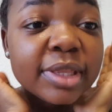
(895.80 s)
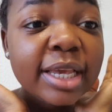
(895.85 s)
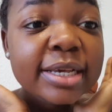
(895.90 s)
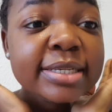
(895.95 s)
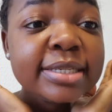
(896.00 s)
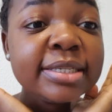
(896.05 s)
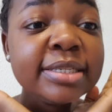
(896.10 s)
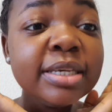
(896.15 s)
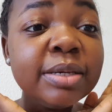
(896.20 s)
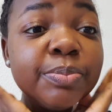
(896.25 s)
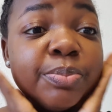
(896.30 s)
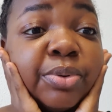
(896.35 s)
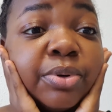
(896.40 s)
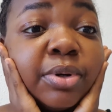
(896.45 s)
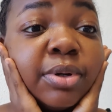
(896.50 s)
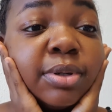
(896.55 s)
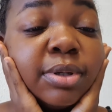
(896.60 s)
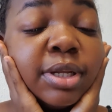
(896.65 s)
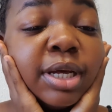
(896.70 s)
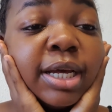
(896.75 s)

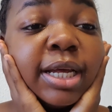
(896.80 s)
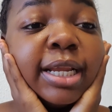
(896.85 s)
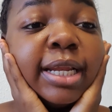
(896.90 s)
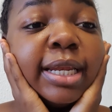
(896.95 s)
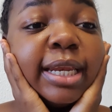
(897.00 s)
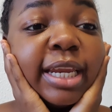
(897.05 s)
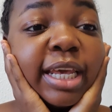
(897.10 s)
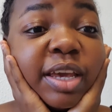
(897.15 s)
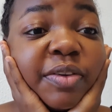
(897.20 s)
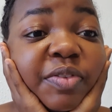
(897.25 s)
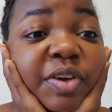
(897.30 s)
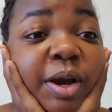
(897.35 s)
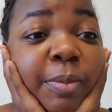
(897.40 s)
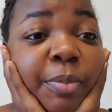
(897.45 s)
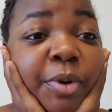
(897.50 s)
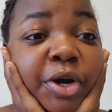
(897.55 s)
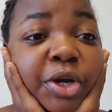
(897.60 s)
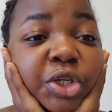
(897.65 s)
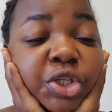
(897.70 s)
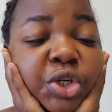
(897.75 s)
simple Nivea
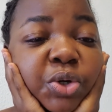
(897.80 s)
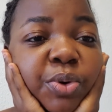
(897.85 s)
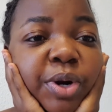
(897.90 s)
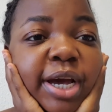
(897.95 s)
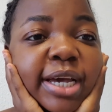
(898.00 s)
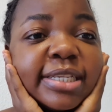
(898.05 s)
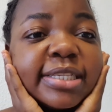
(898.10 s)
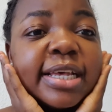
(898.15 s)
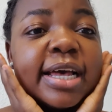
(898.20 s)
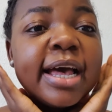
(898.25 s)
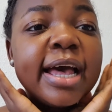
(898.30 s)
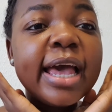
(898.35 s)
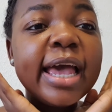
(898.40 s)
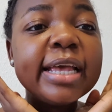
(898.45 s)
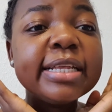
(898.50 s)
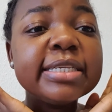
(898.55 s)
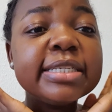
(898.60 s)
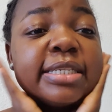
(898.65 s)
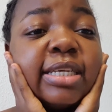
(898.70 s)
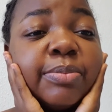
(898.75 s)
moisturizer
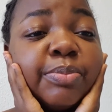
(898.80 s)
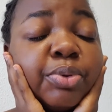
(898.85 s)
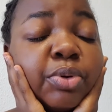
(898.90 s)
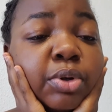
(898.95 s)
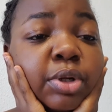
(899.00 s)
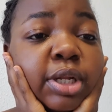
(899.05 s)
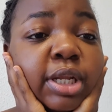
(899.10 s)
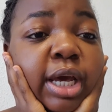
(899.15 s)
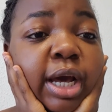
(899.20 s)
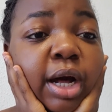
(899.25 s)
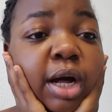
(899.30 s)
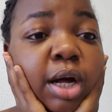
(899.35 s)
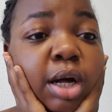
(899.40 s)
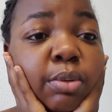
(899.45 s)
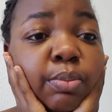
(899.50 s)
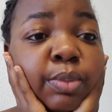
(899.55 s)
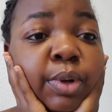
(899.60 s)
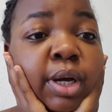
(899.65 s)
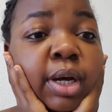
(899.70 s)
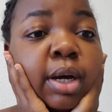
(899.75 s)
and simple
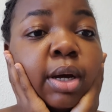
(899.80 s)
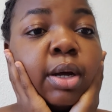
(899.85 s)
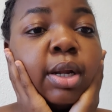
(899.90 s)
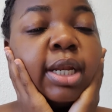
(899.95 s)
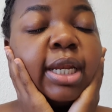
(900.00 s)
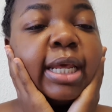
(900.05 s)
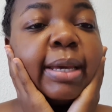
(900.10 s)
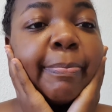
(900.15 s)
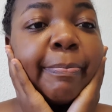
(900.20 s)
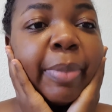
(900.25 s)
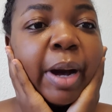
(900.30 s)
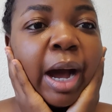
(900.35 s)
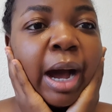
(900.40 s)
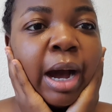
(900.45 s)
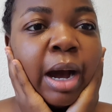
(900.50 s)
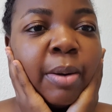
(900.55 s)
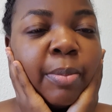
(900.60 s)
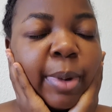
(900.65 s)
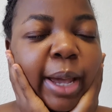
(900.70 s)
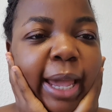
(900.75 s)
lip
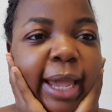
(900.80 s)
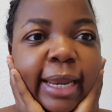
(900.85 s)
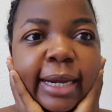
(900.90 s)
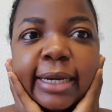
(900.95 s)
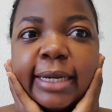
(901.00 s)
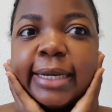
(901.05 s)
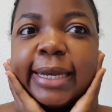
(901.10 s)
balm, and